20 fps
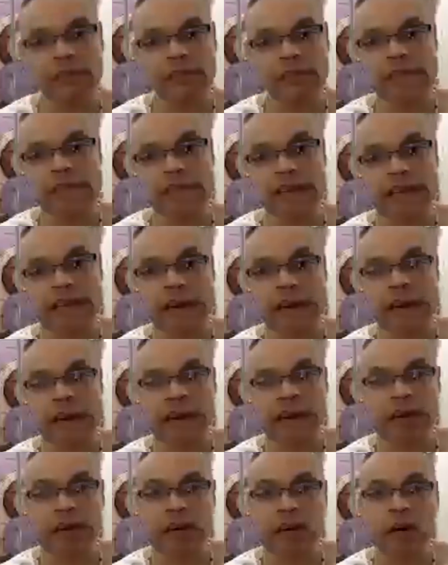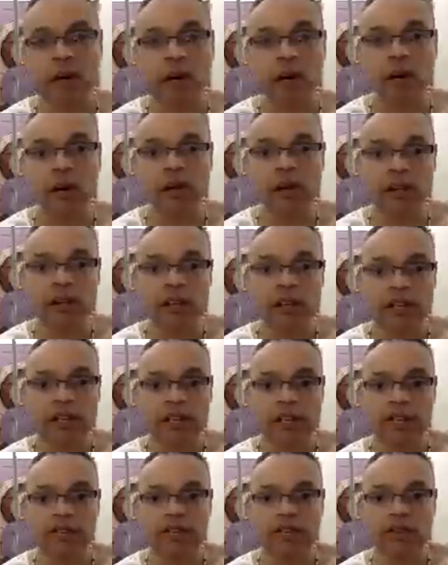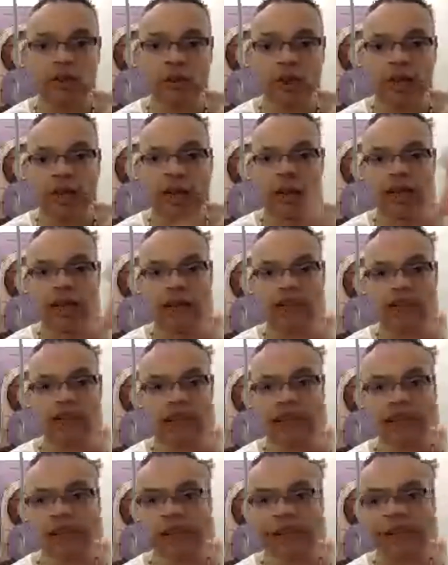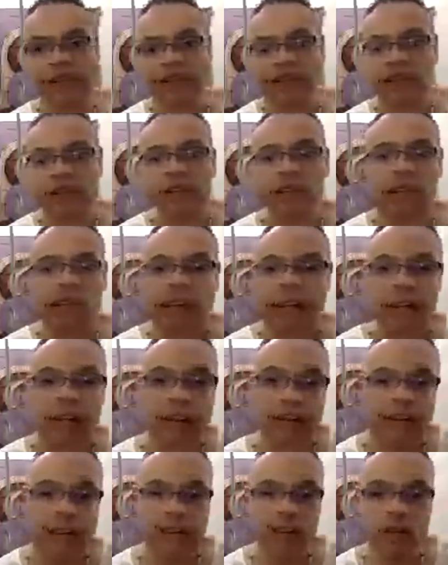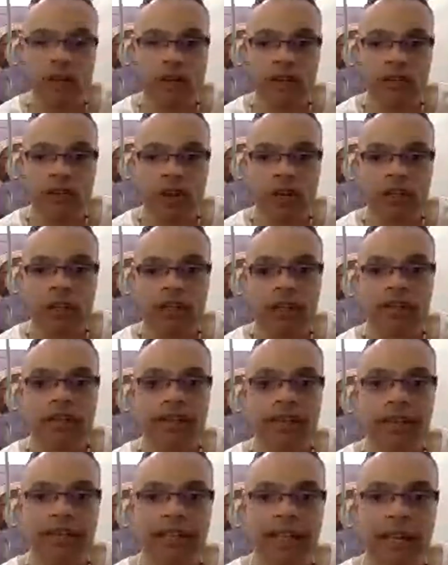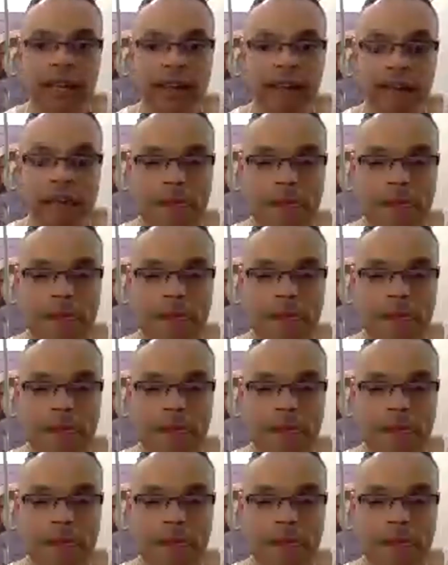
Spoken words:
and how the goal is to ascend, and you'll start thinking